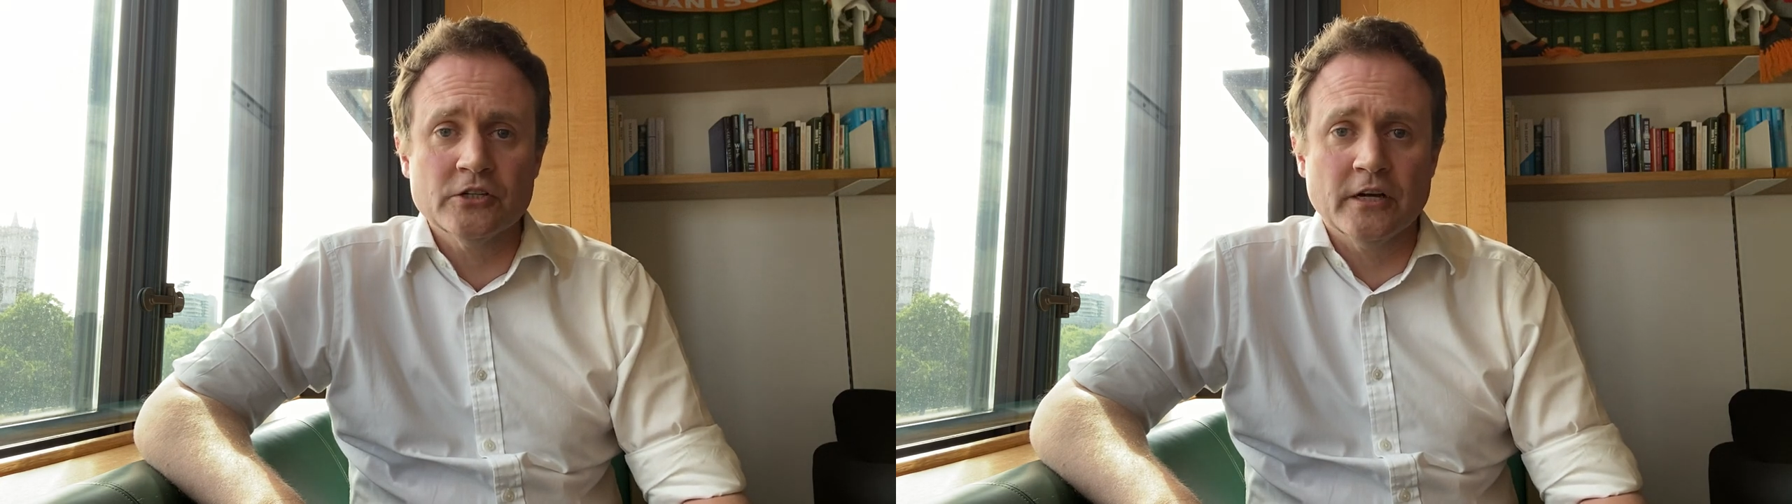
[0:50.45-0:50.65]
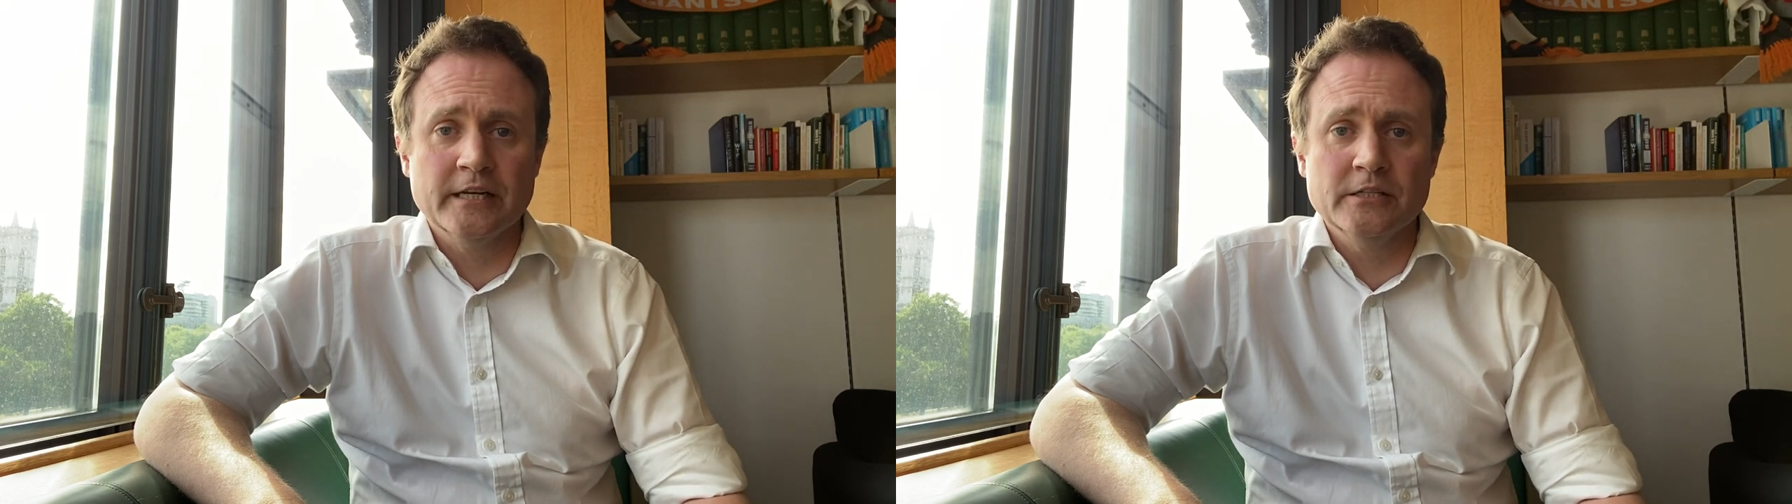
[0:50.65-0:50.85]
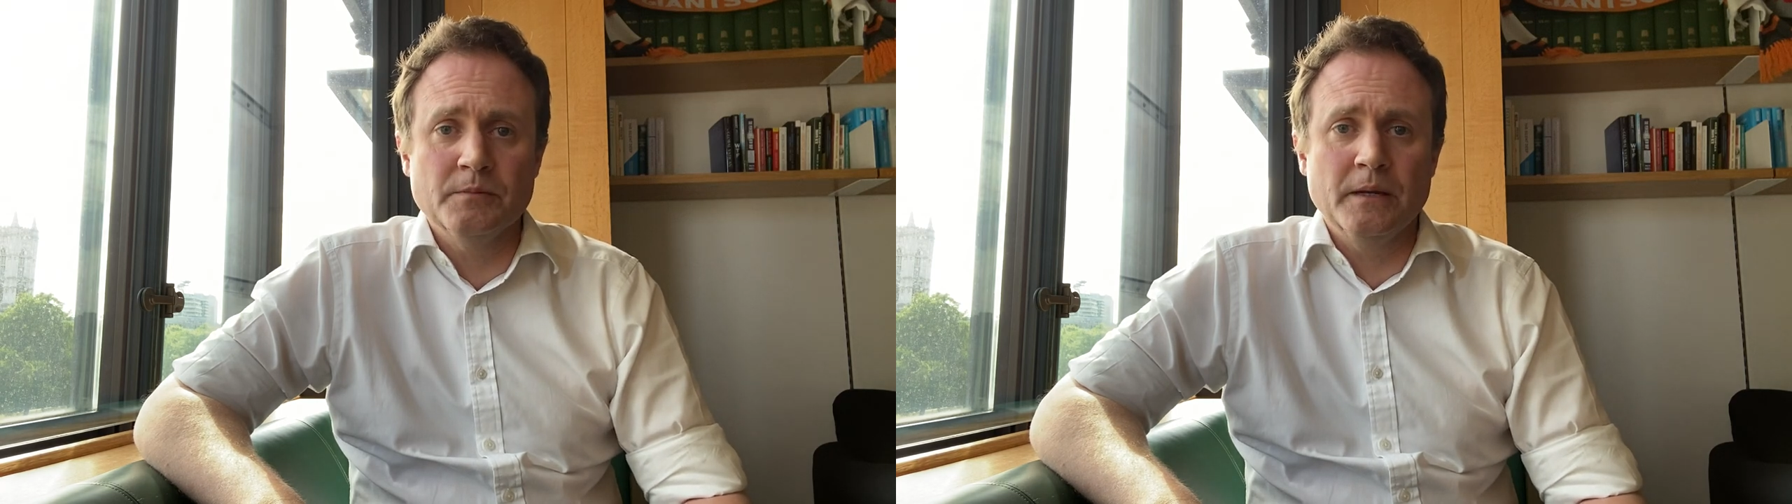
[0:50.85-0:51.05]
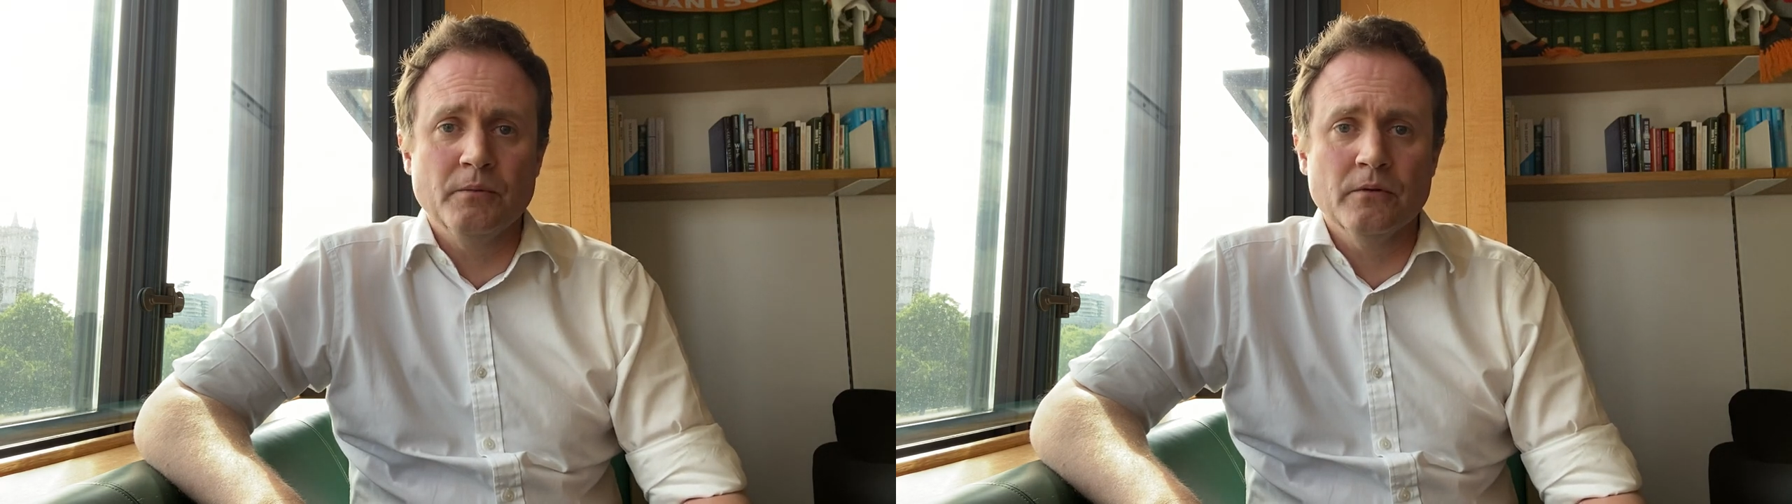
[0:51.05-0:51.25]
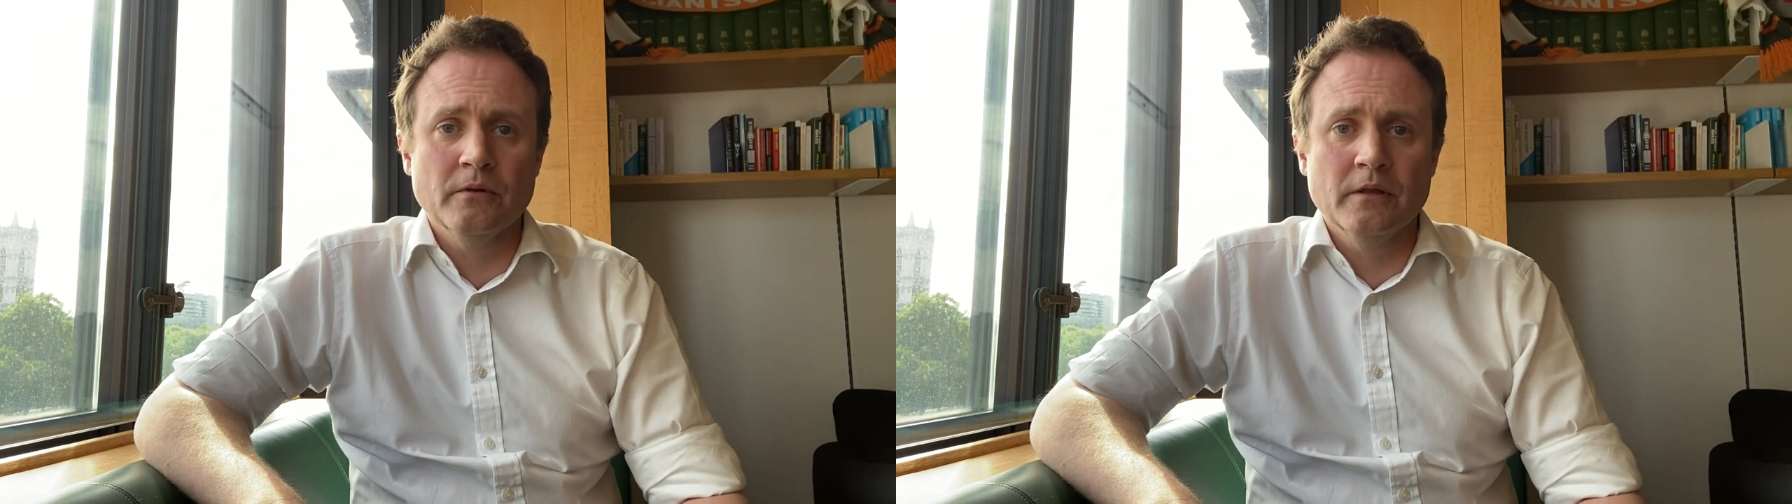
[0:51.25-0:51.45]
Chinese
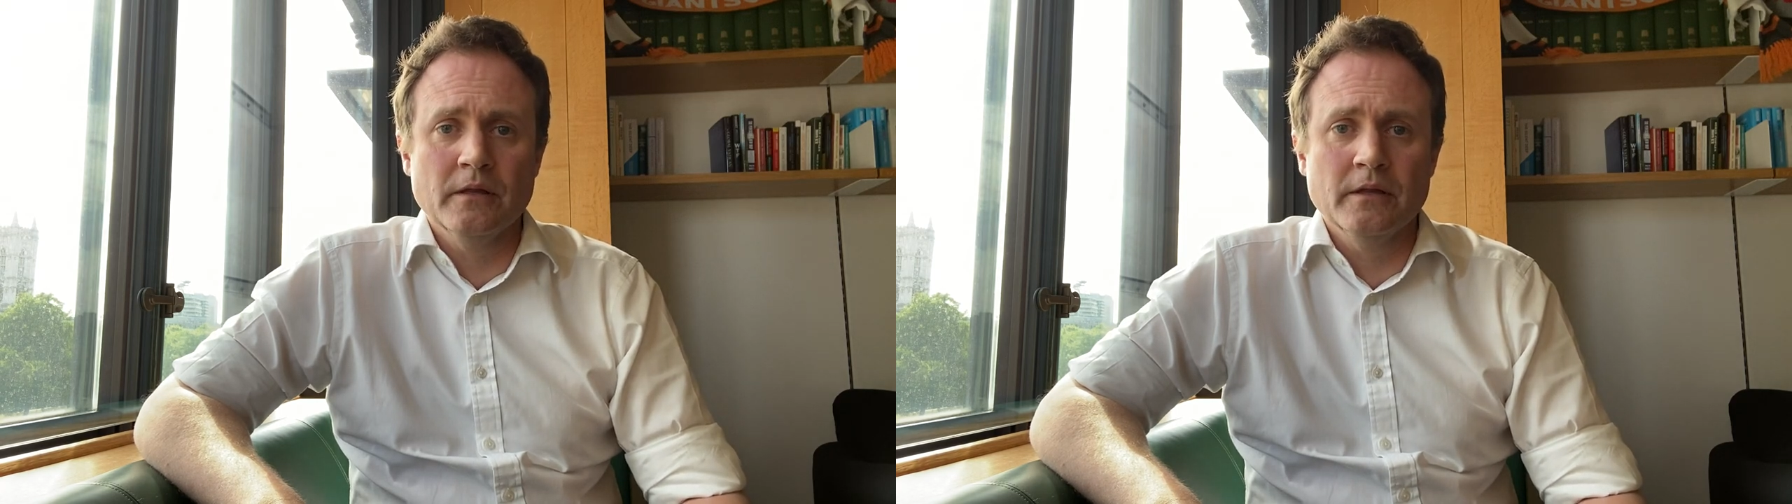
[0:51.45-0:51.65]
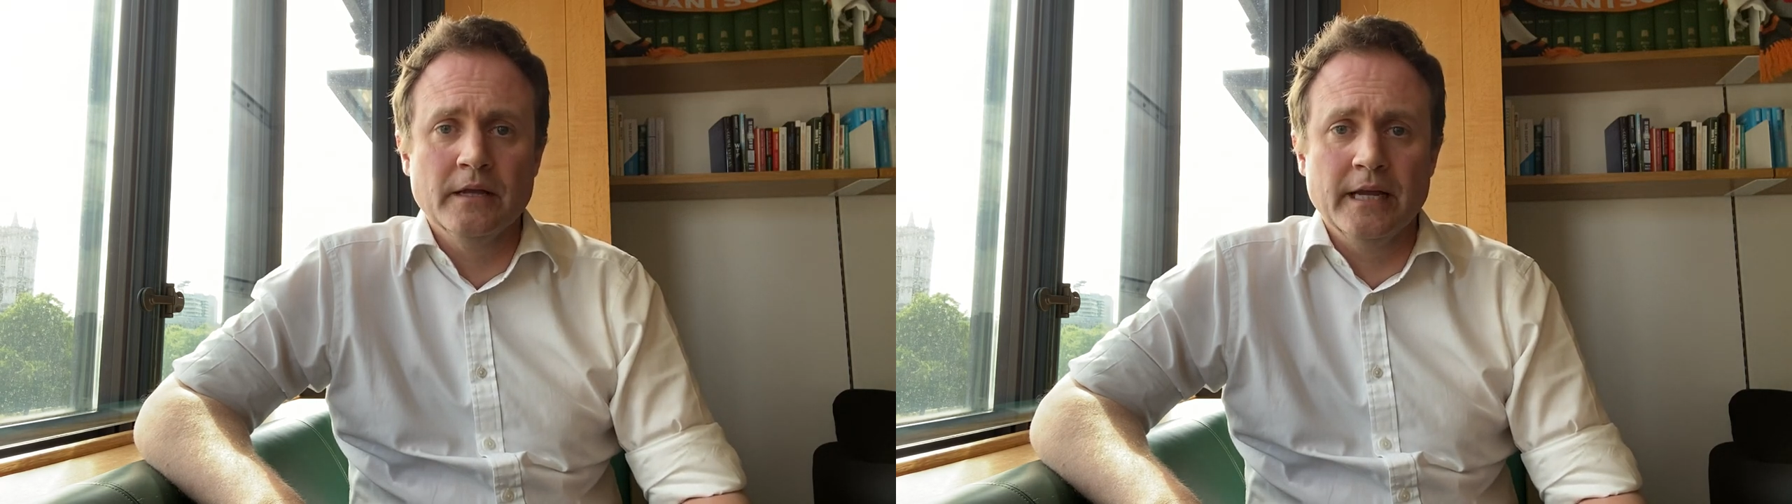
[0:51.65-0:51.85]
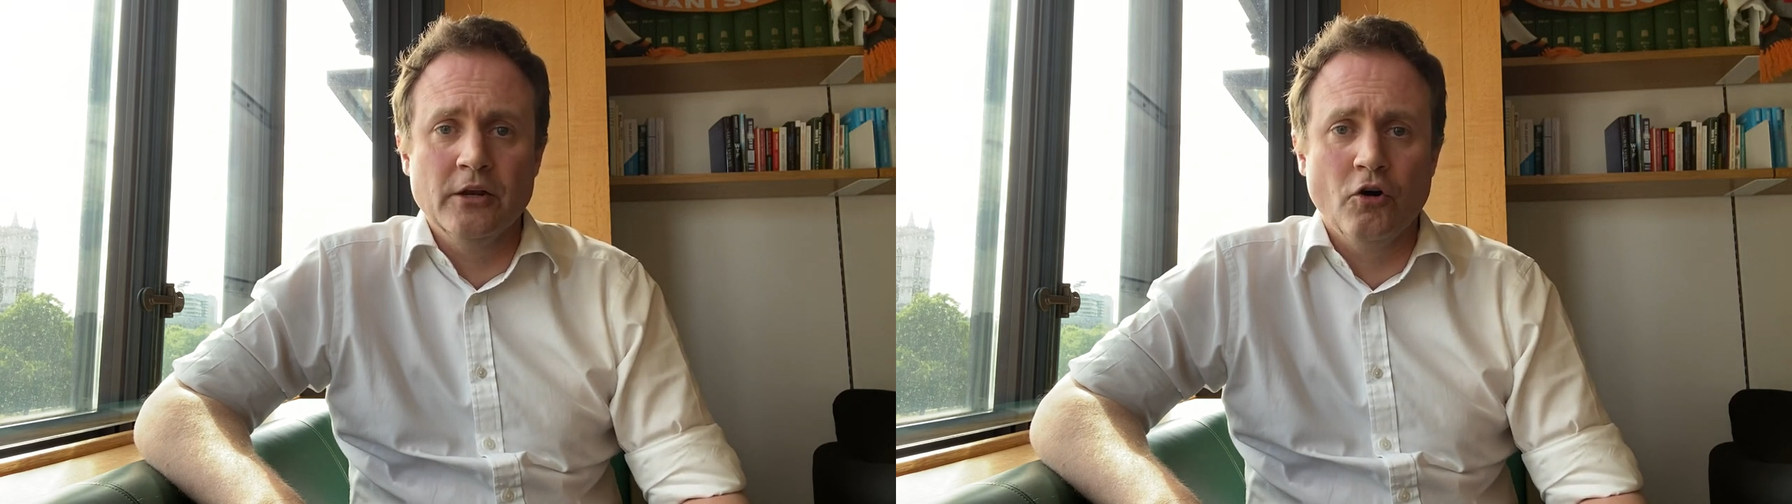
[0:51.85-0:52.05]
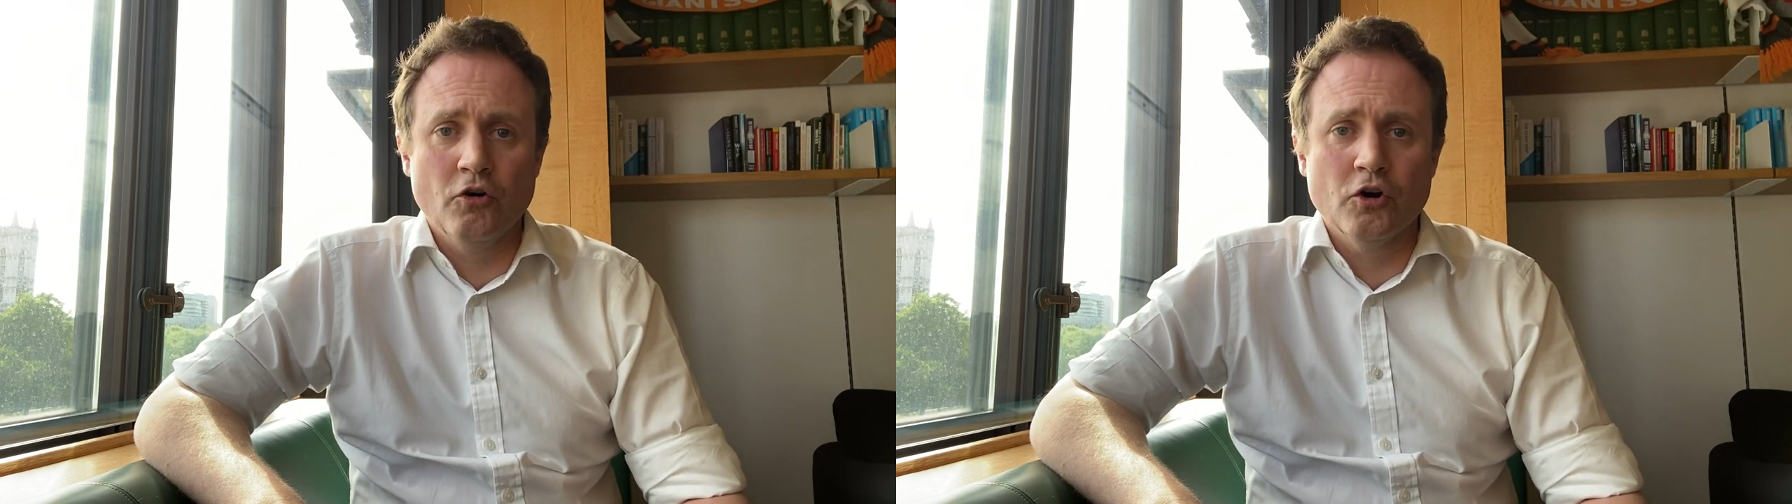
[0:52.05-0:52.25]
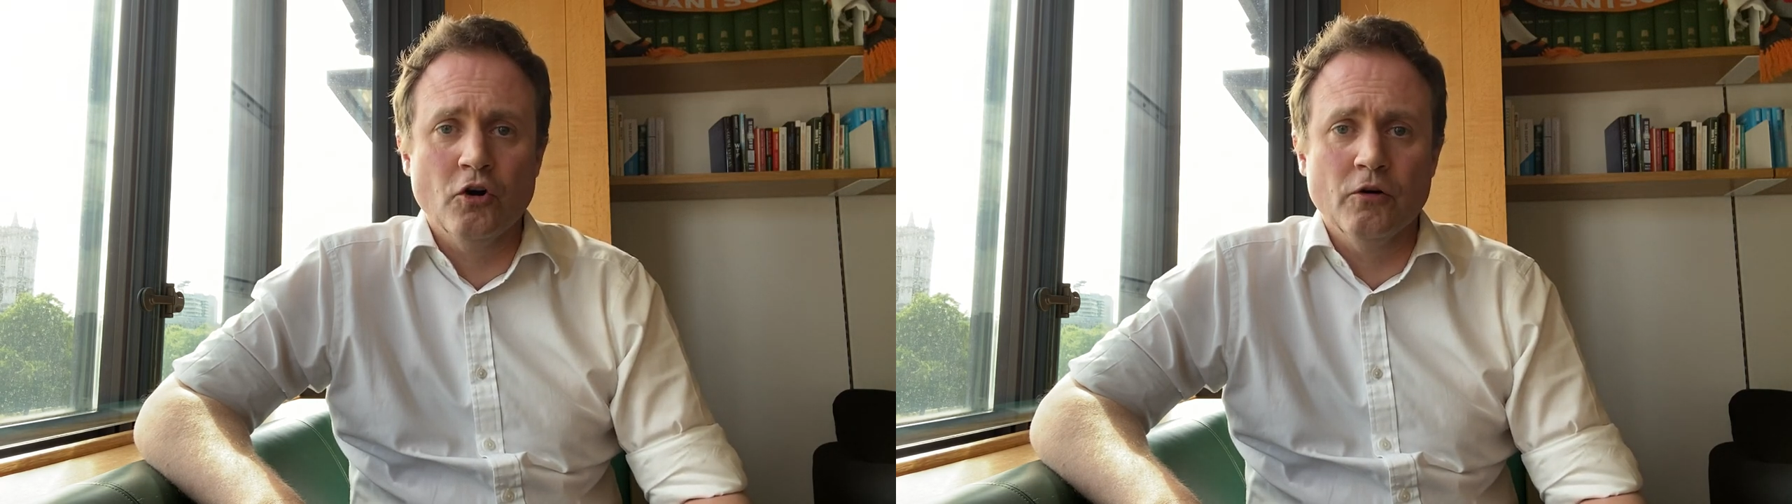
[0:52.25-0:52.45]
people in
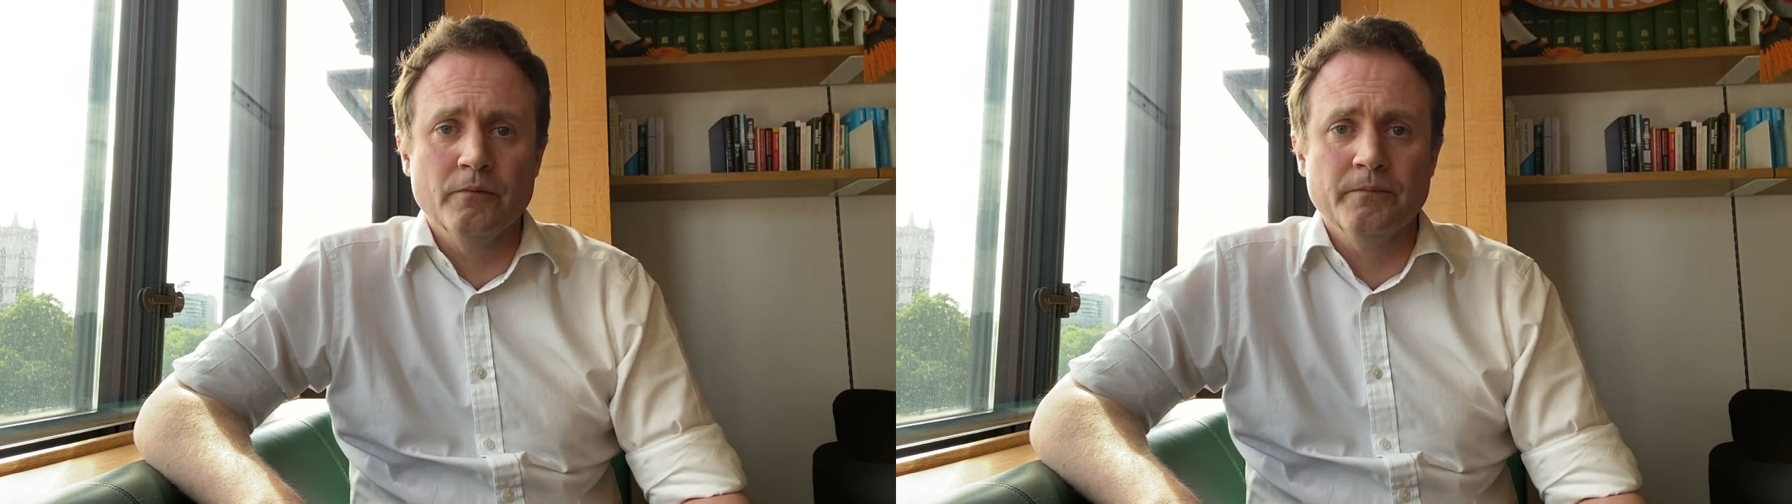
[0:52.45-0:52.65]
Hong Kong.